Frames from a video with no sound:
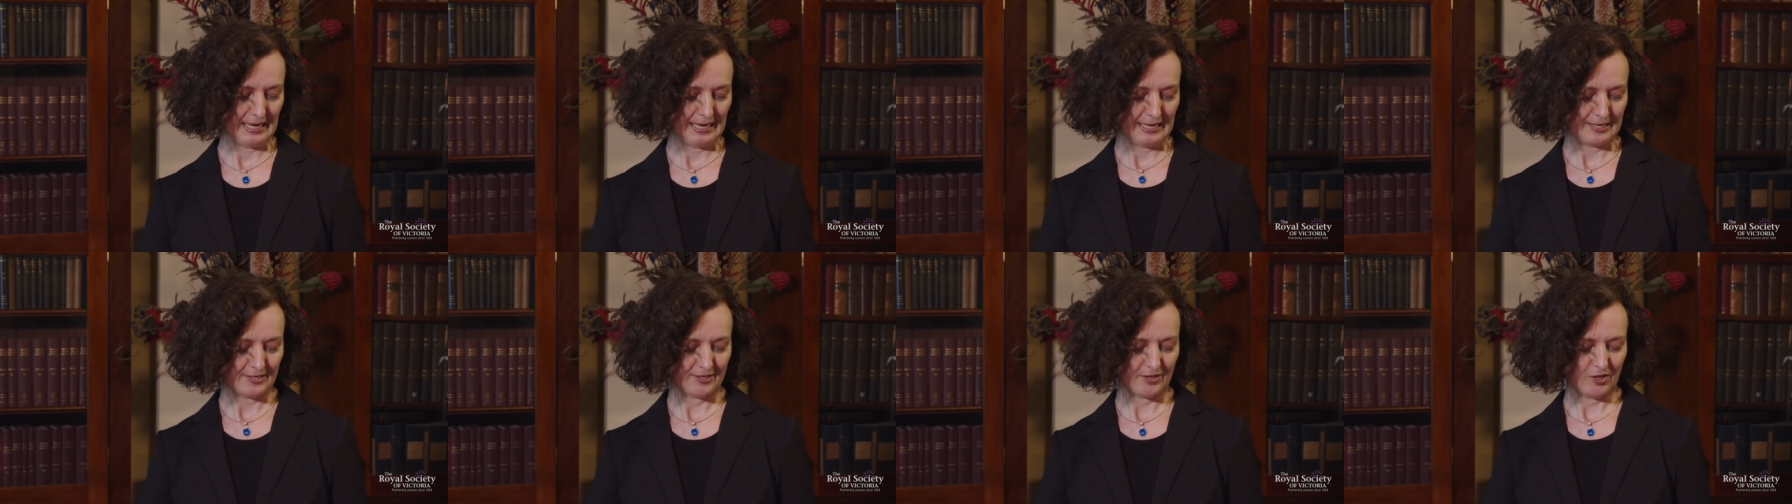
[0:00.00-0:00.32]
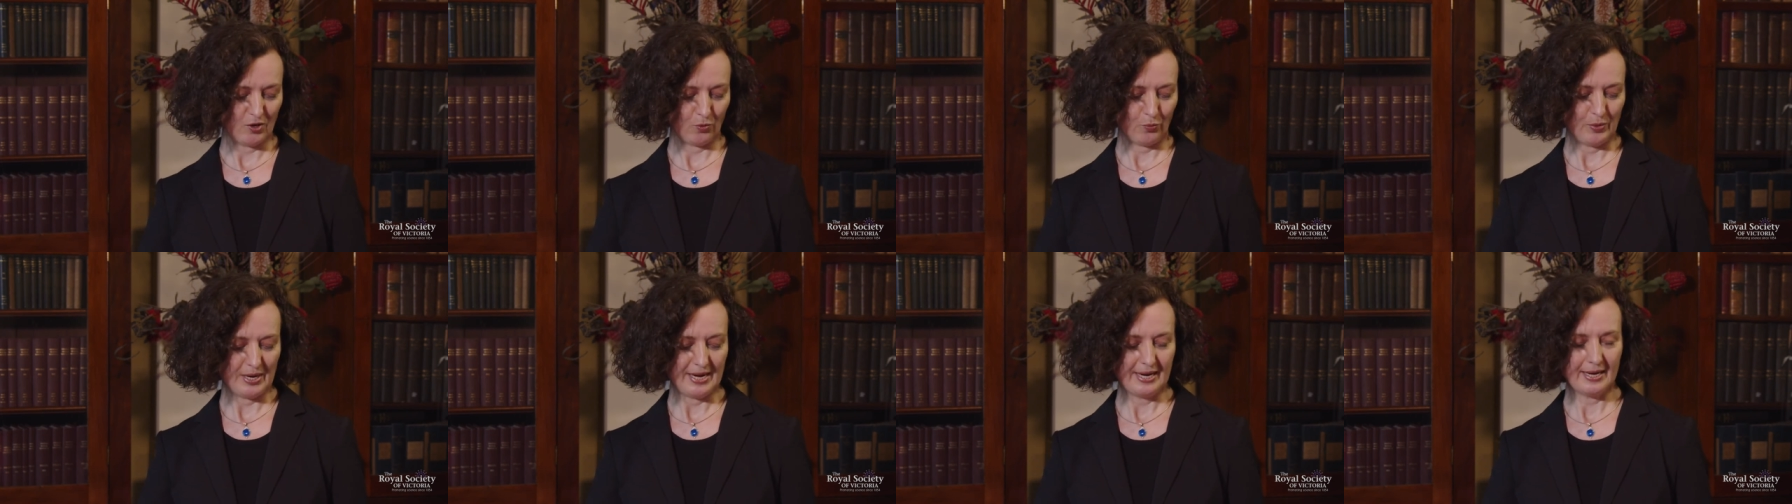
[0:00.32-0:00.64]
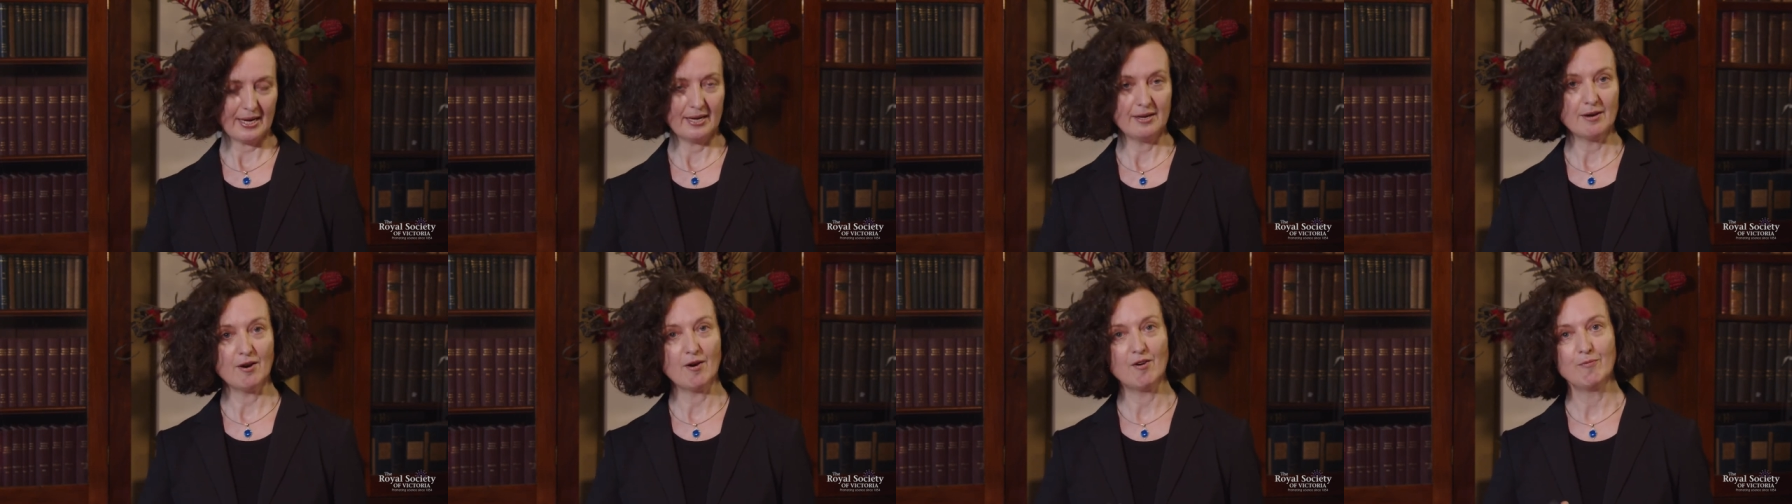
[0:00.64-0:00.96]
and so that we
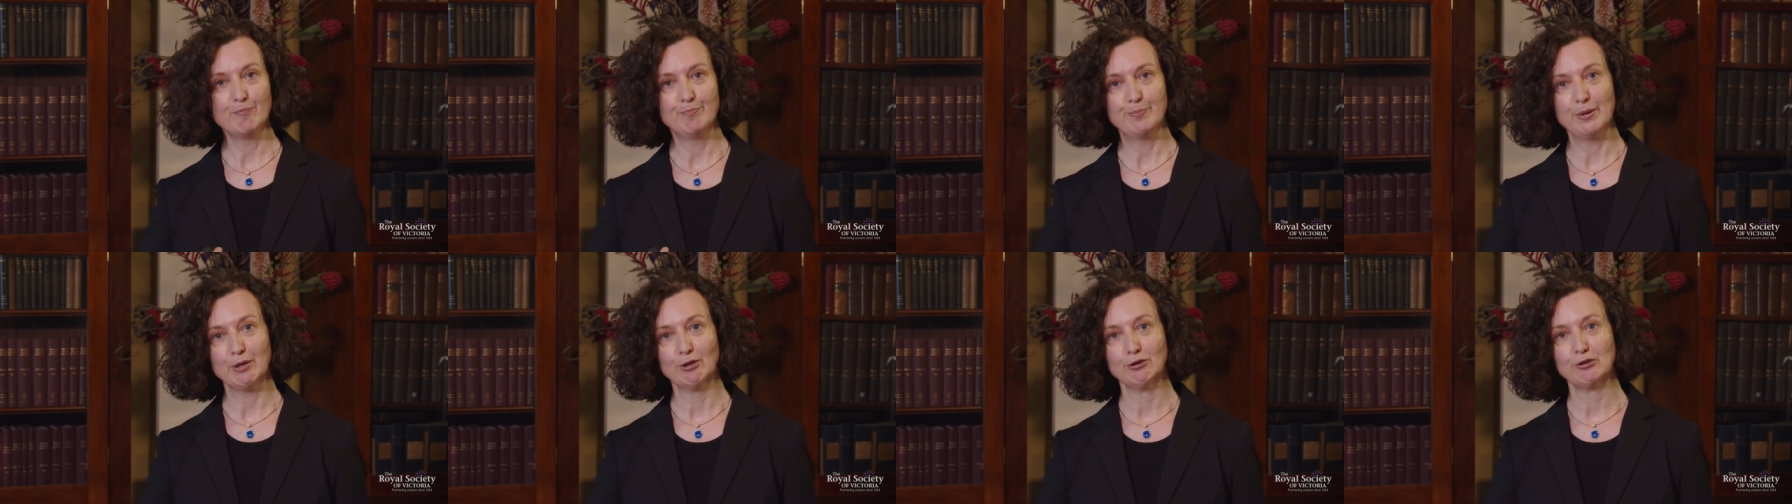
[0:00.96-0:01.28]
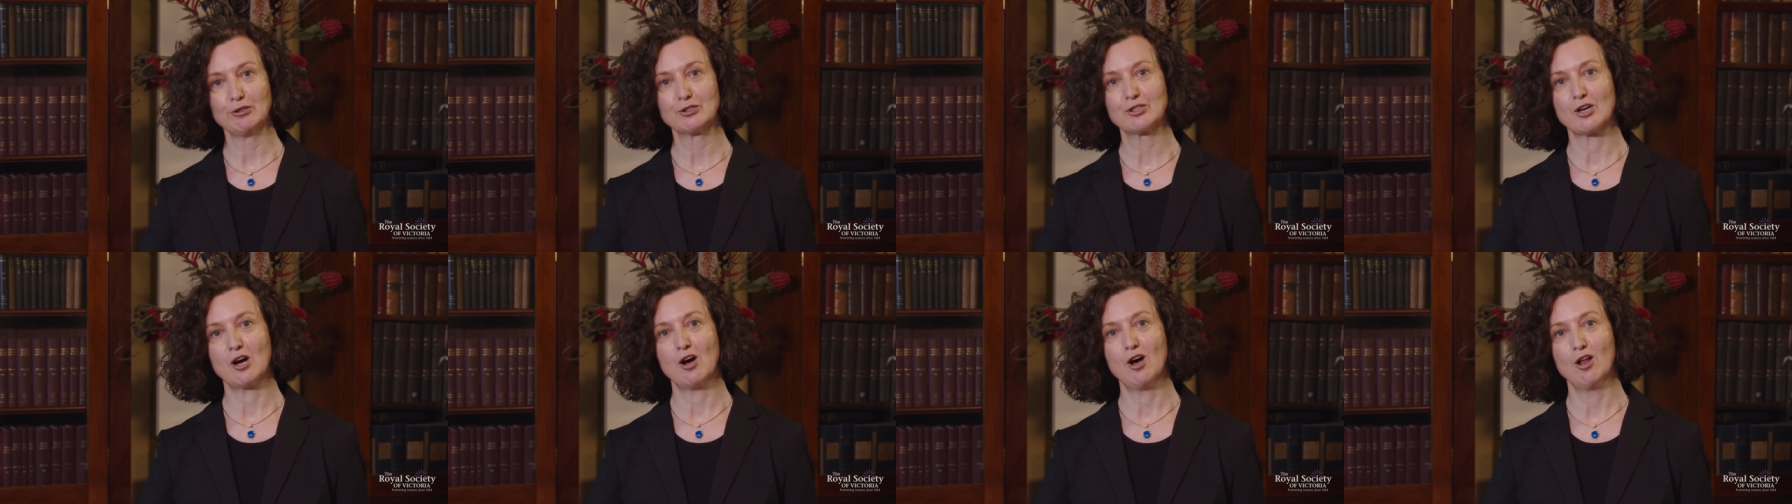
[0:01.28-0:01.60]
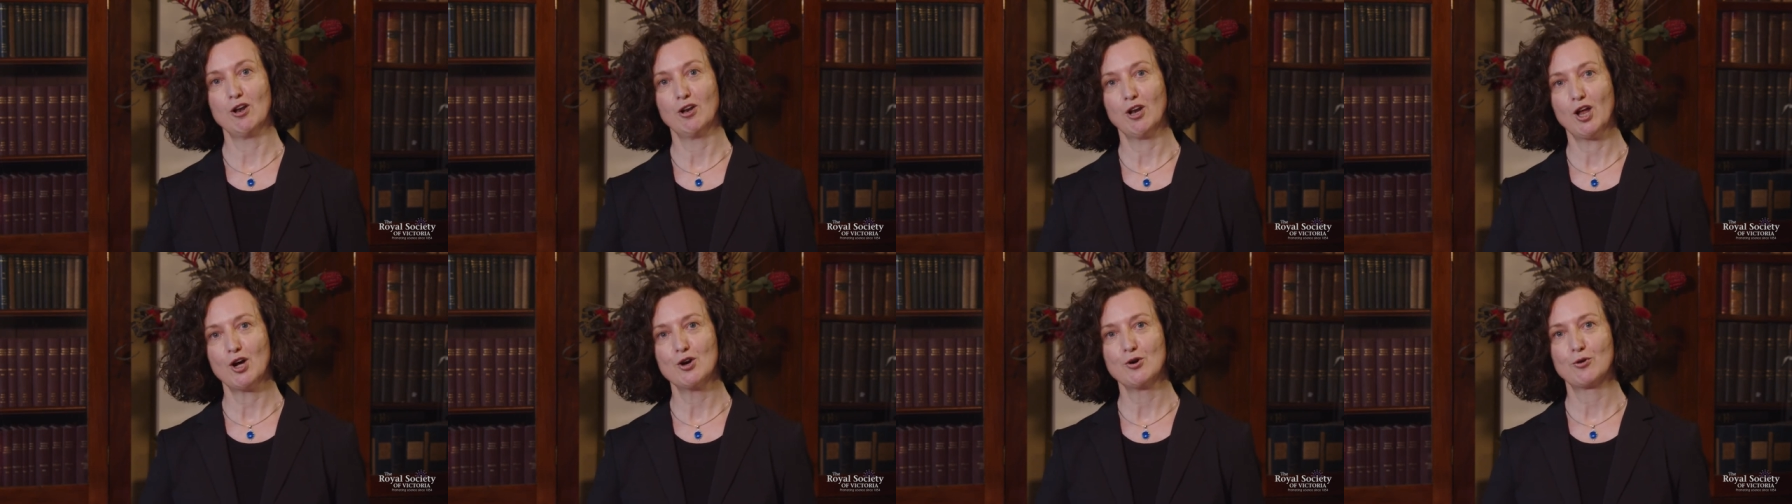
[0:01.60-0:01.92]
can build our
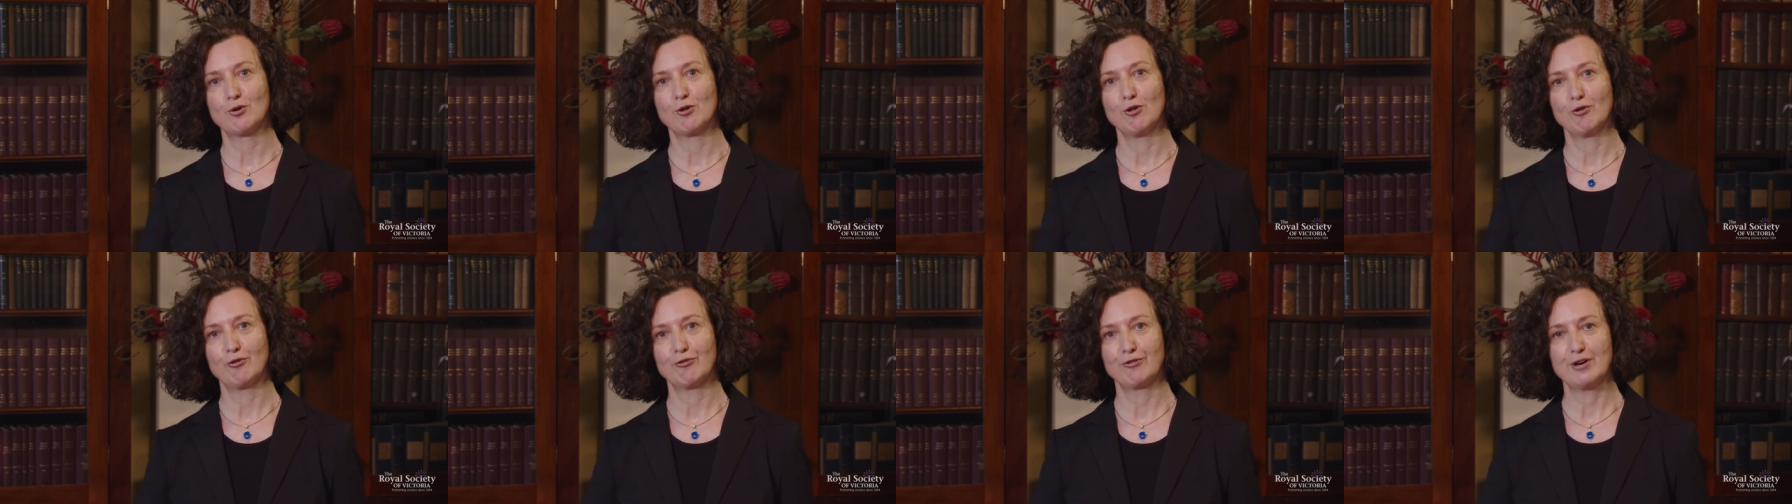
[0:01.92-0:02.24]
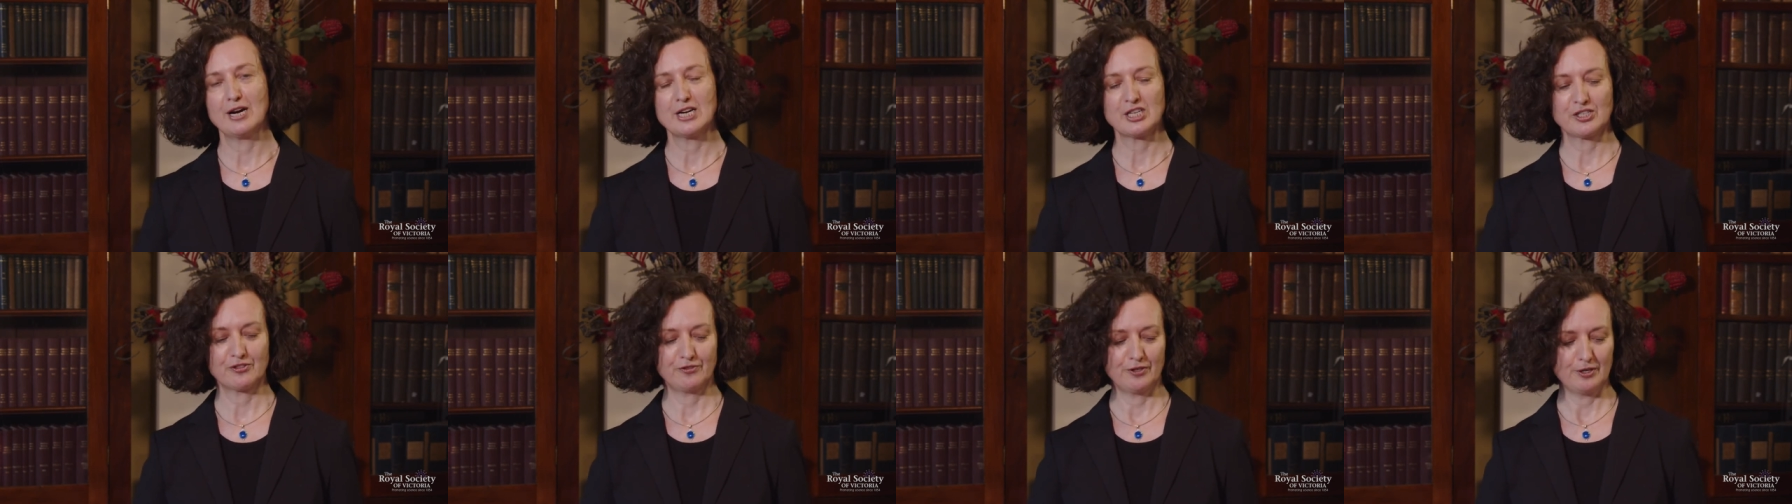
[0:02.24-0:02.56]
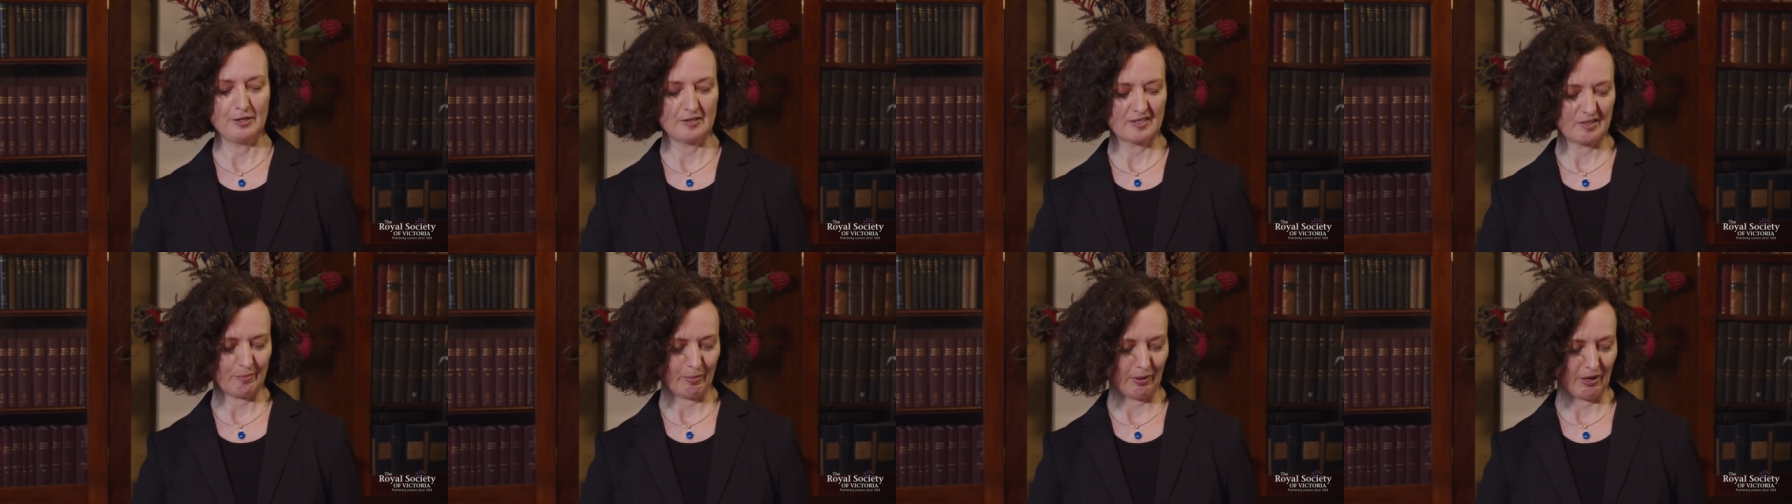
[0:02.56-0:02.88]
local fresh
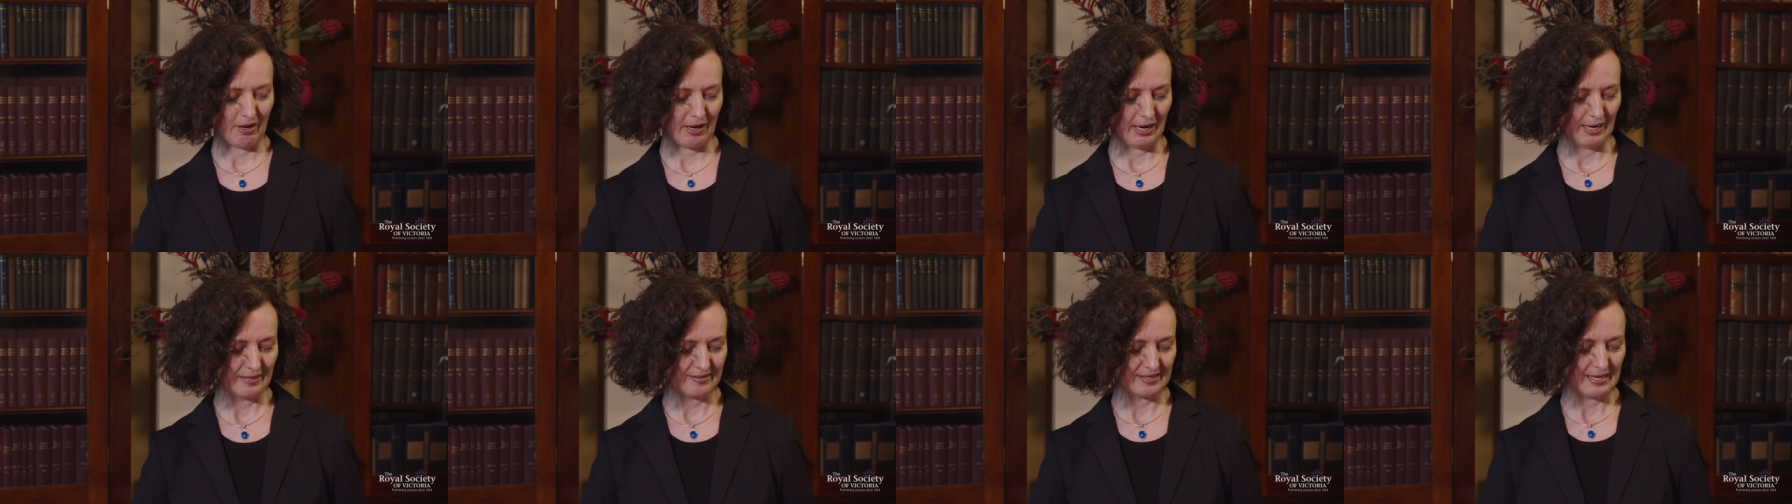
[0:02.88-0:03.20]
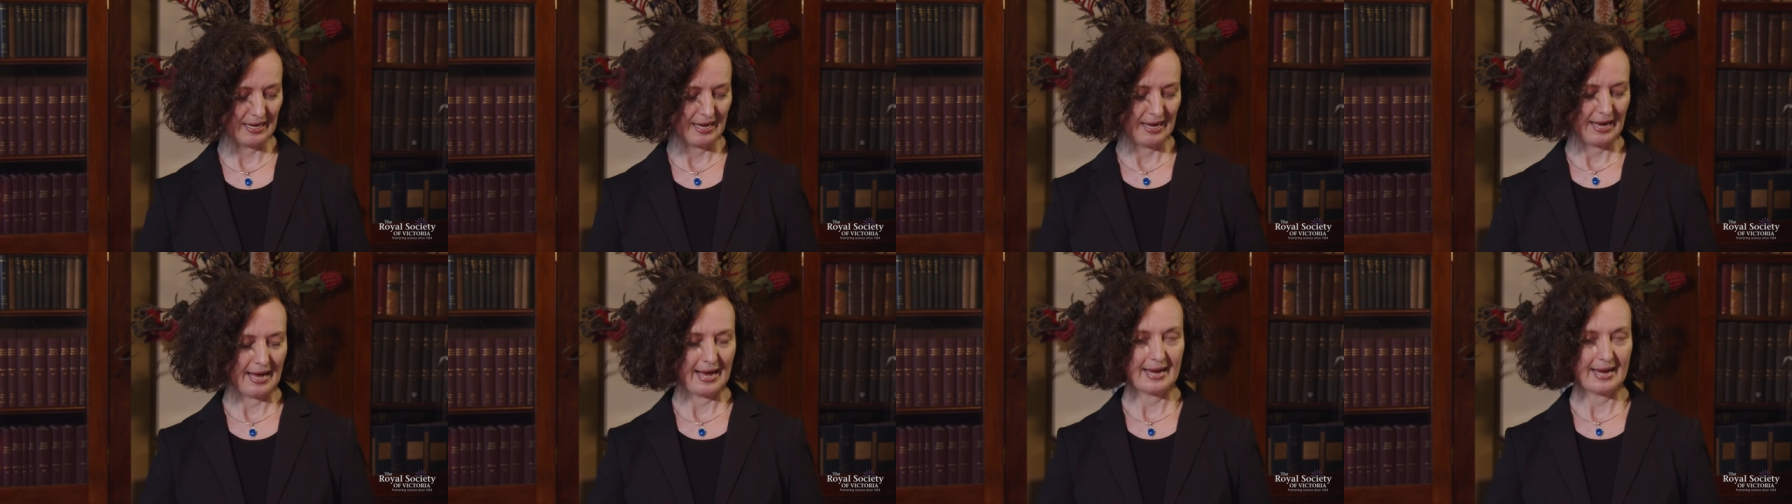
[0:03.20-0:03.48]
food supplies